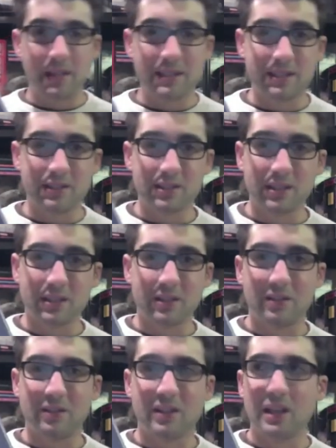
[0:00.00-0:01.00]
But it's just a
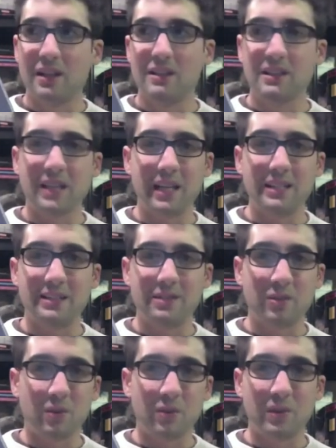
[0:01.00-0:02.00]
little
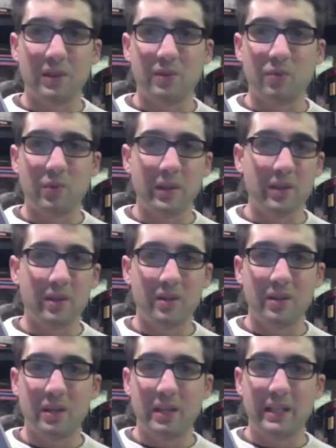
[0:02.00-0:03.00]
side-scrolling,
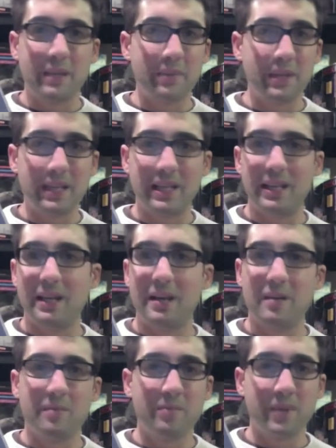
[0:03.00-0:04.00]
weird,
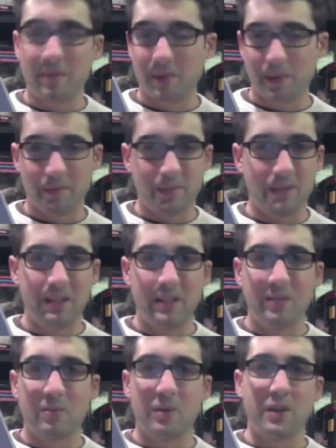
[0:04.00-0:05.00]
gimmicky beat 'em up
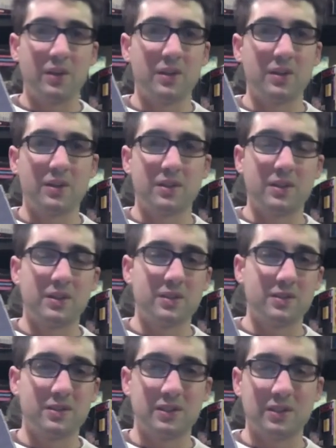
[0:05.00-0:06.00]
where
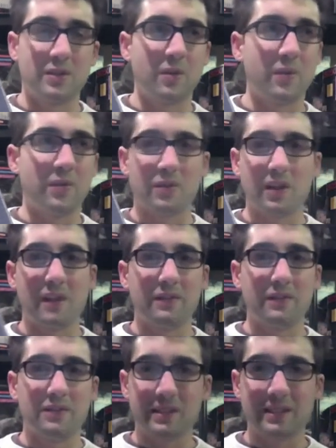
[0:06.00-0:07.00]
you're just going through the
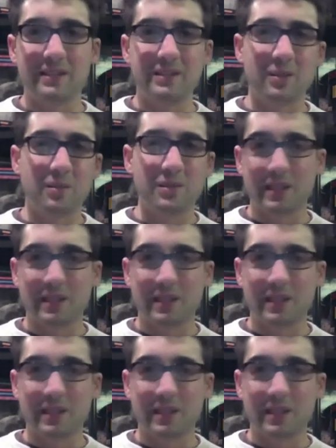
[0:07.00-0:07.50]
levels, and it's